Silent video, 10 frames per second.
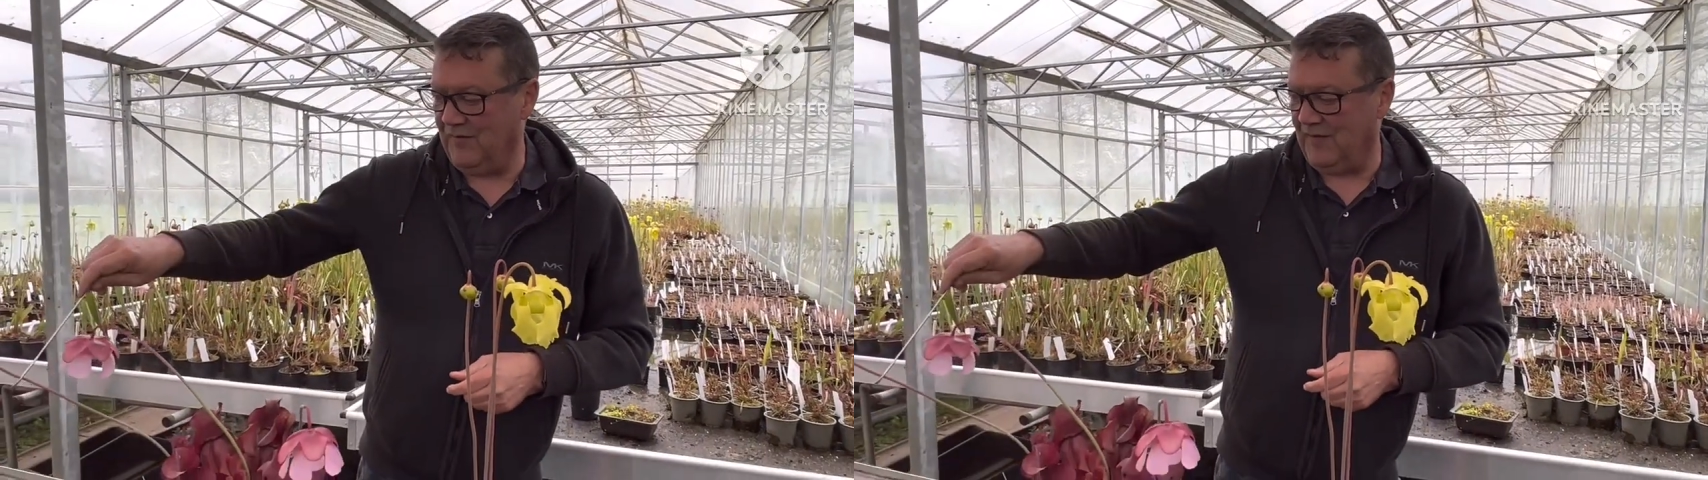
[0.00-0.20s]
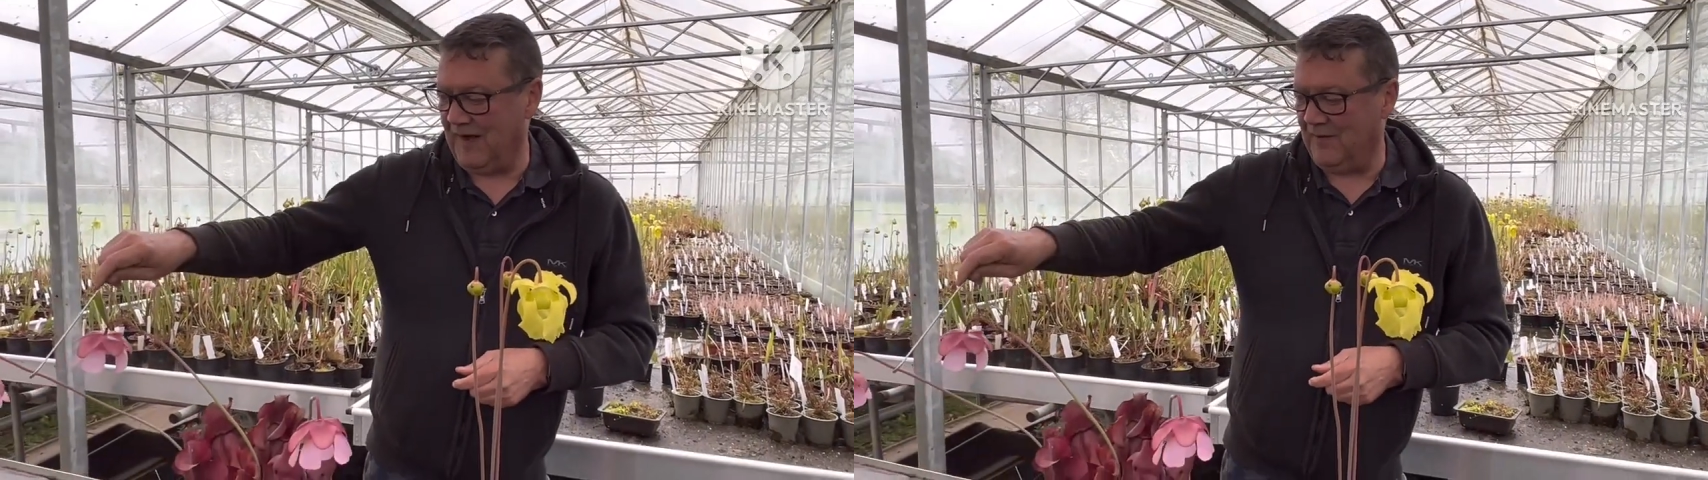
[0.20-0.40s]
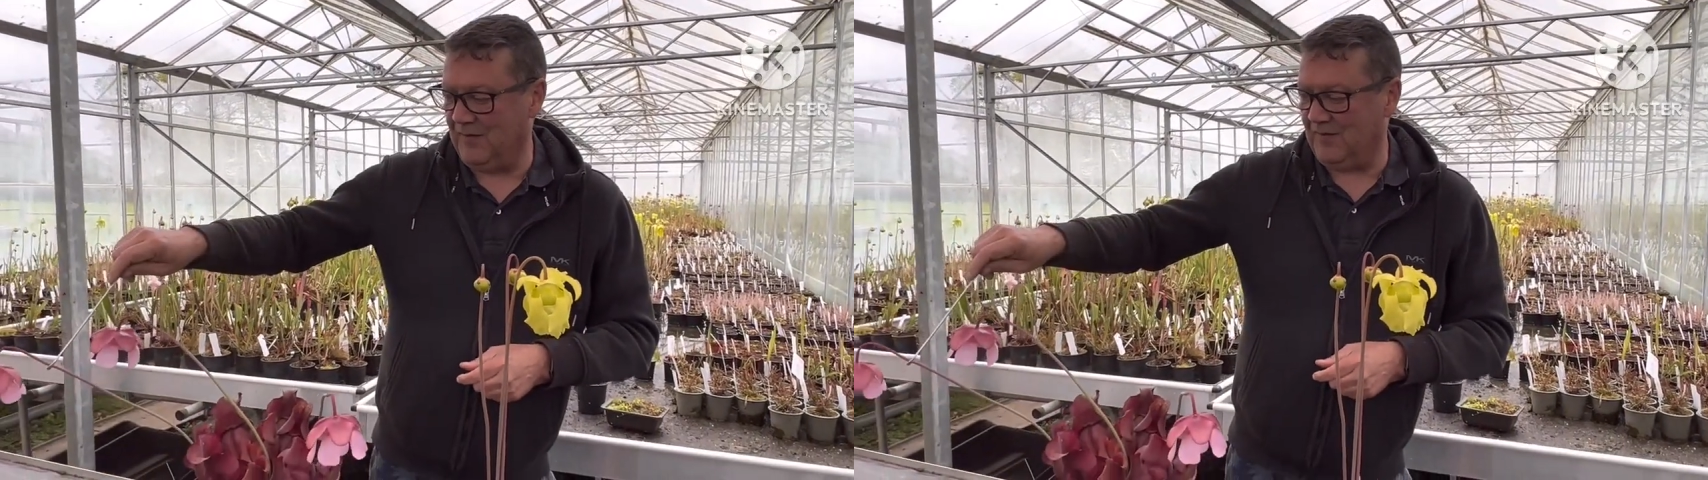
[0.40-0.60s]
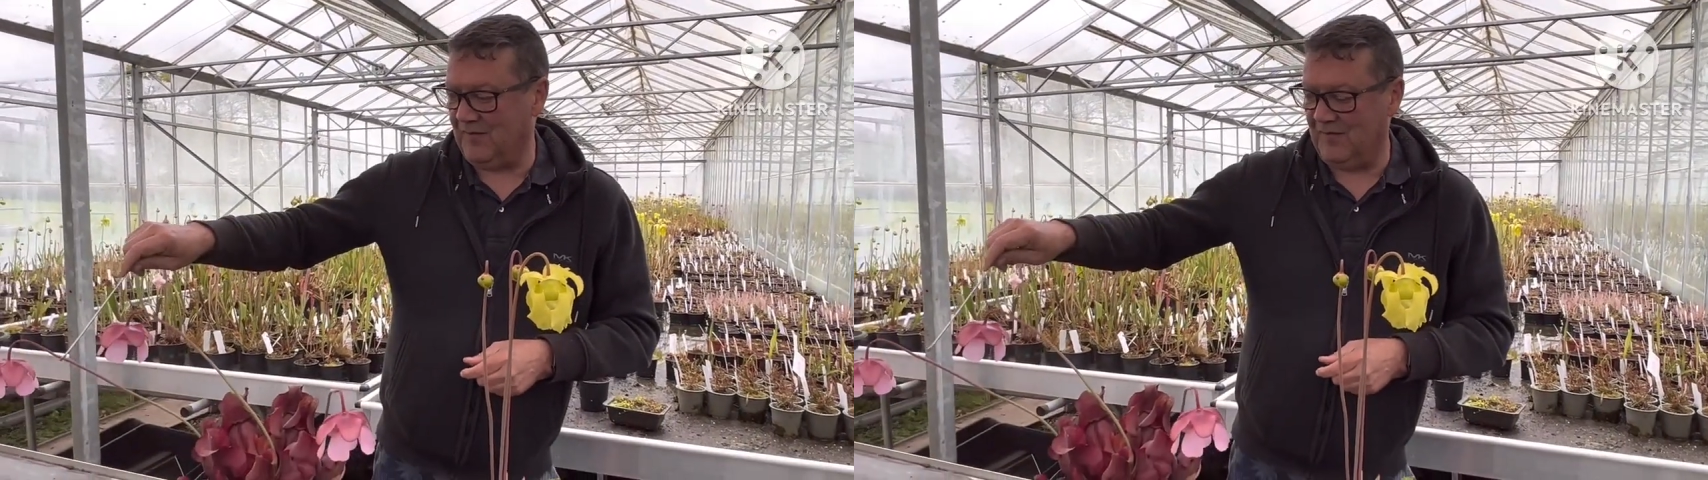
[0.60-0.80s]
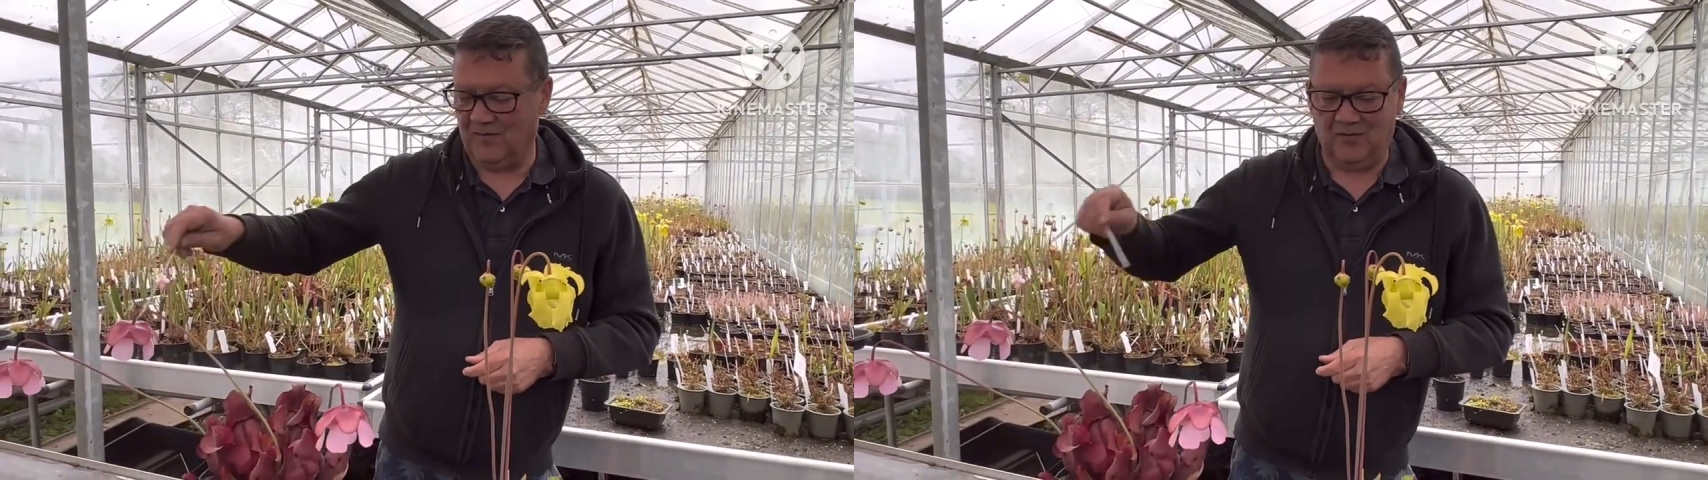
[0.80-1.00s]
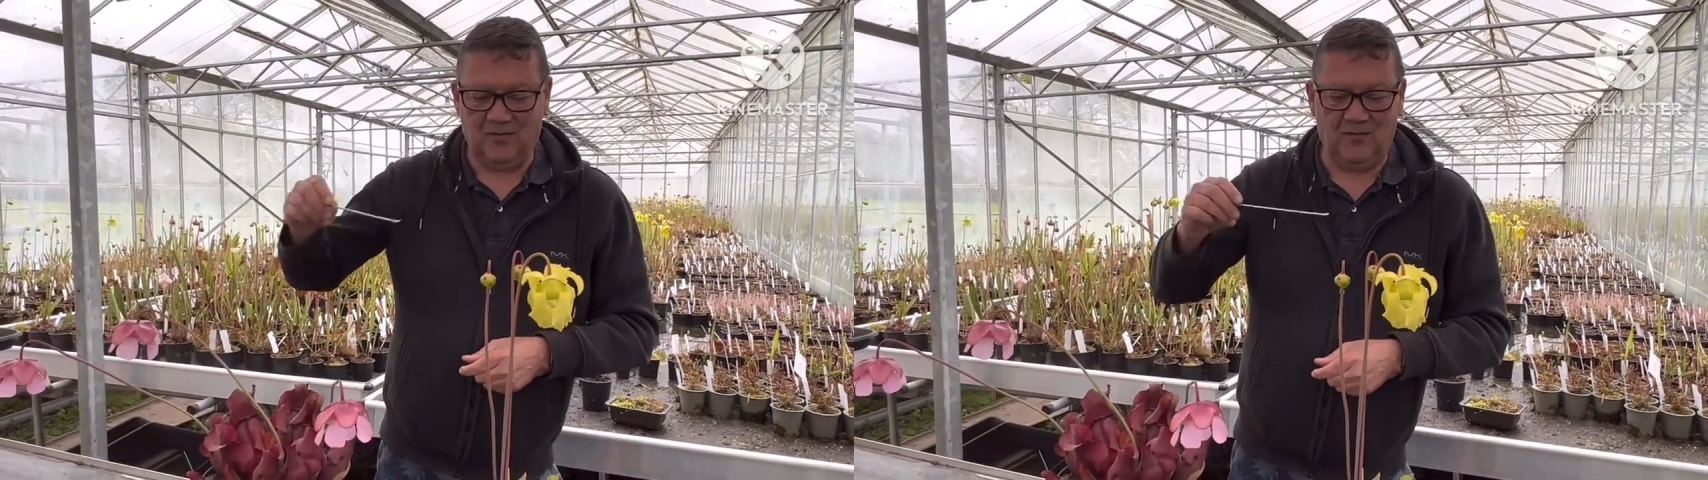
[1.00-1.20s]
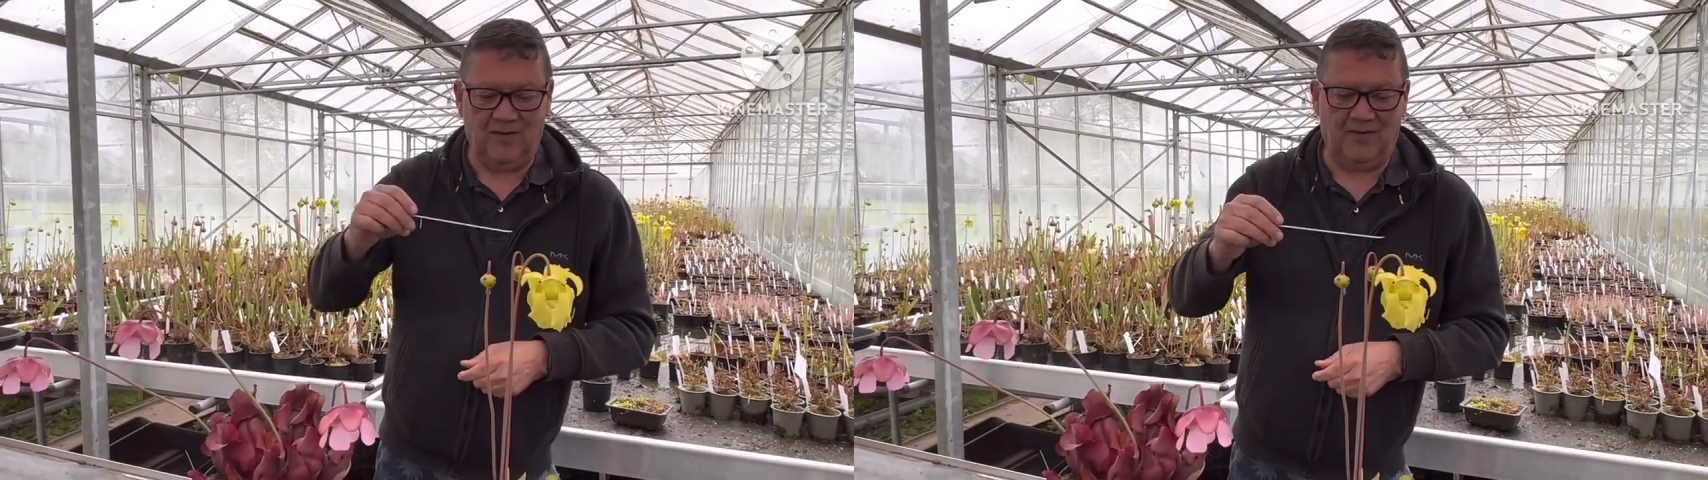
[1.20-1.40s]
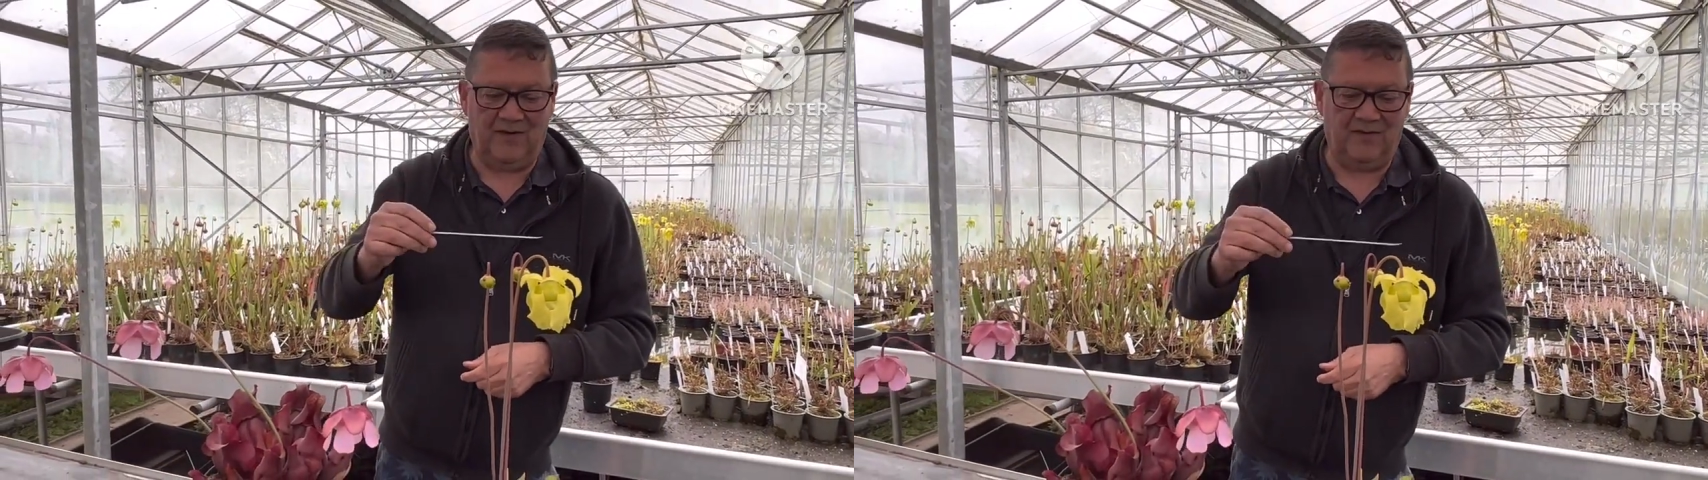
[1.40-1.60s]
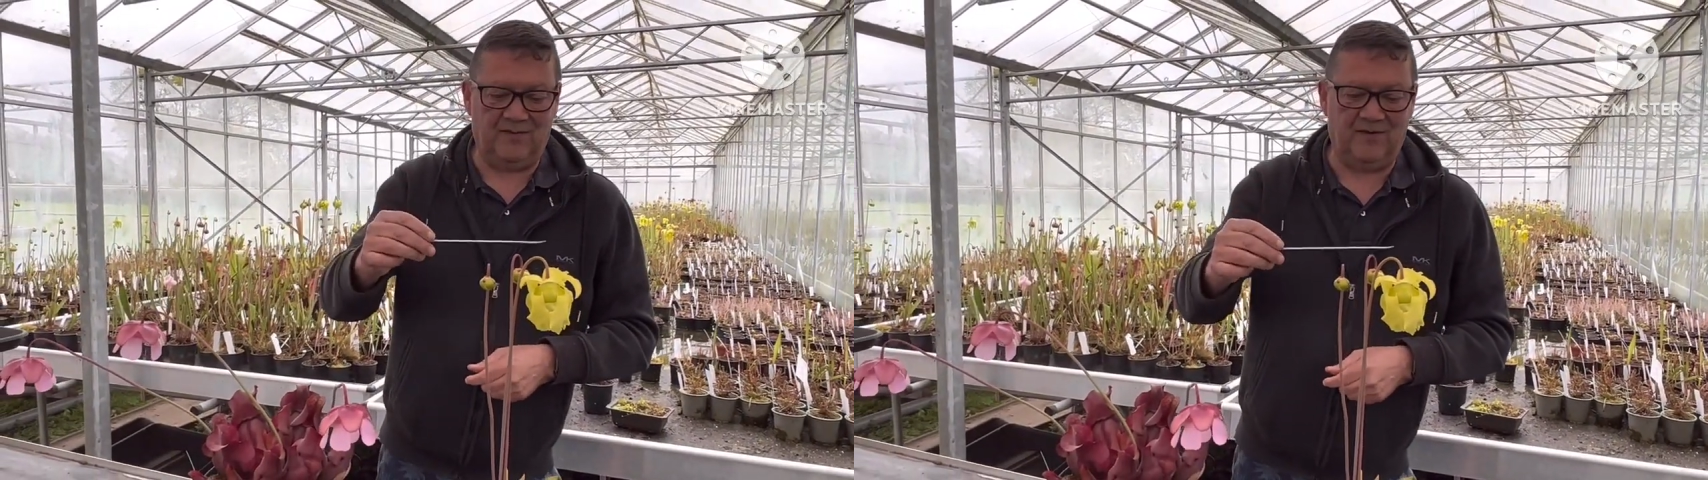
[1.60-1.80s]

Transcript: flowers with this